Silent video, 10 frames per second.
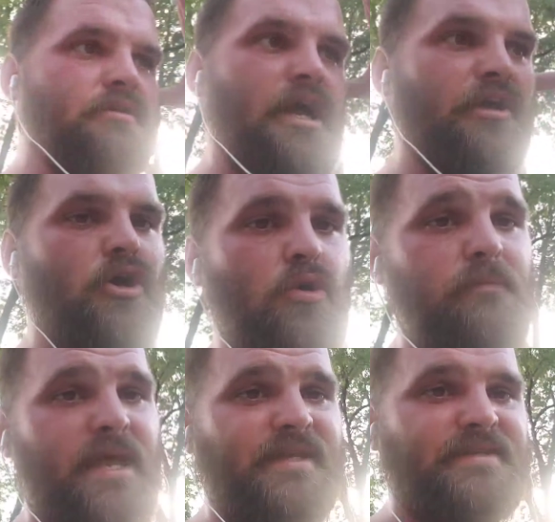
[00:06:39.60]
I know he
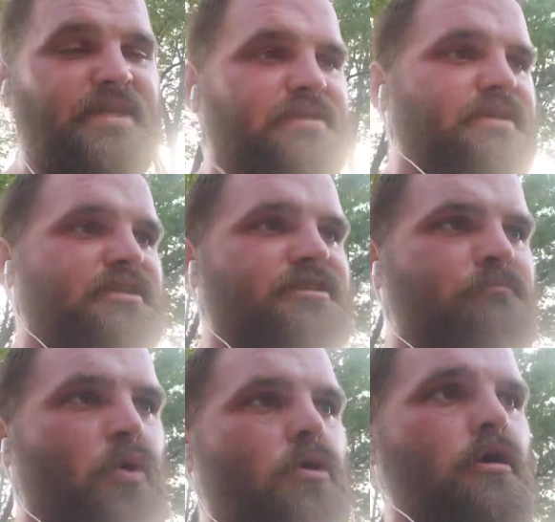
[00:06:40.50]
makes 6 cents
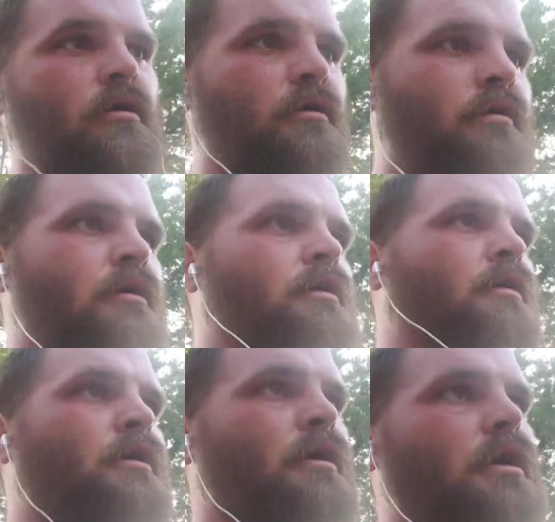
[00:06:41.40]
more
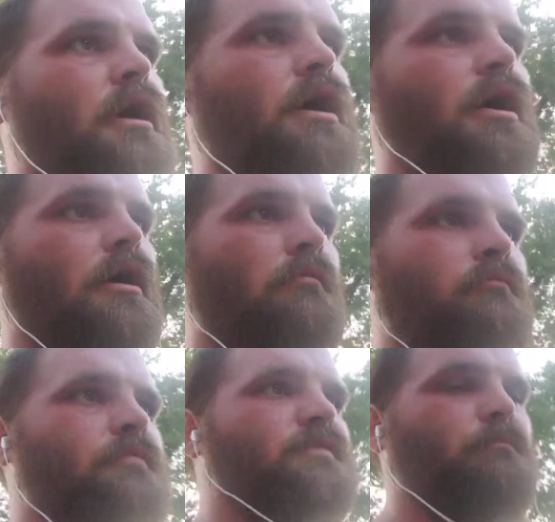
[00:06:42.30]

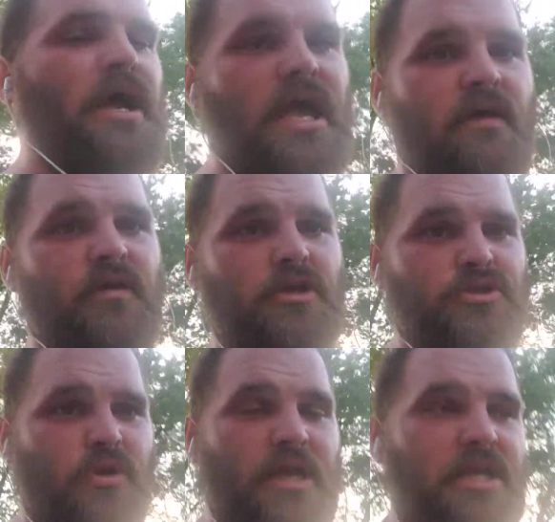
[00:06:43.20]
by having a
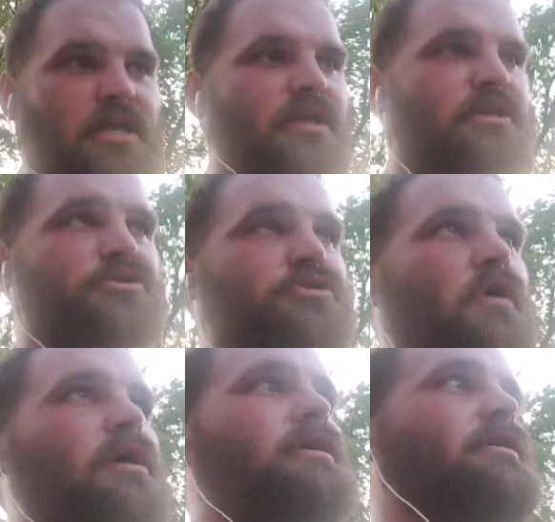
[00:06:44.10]
trainee in his
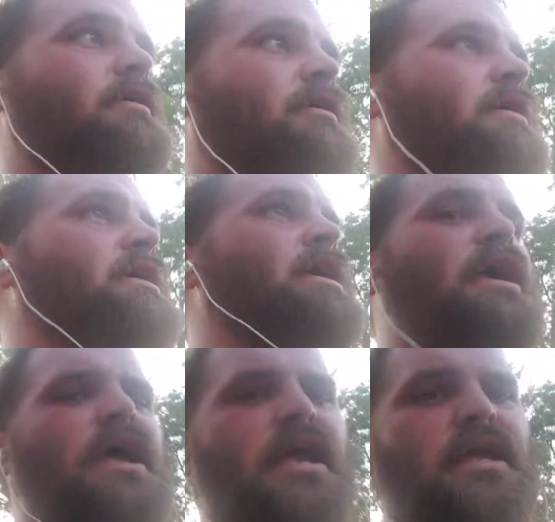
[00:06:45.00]
truck,
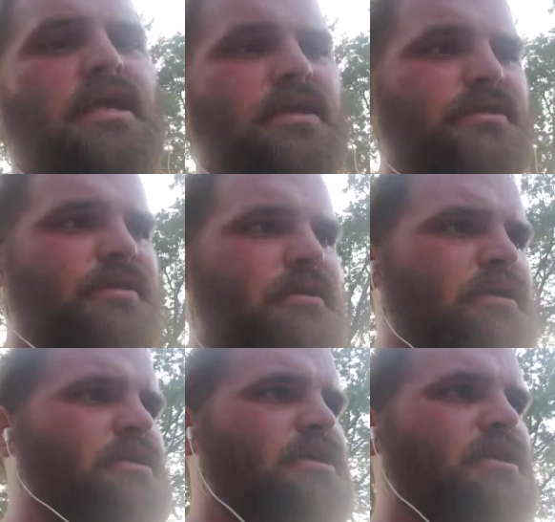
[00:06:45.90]
and
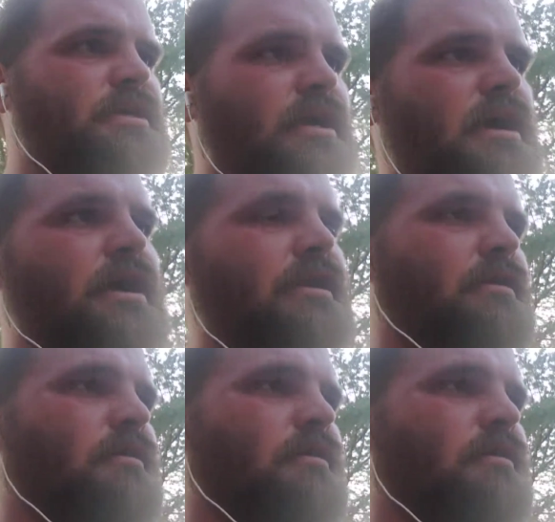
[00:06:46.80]
he got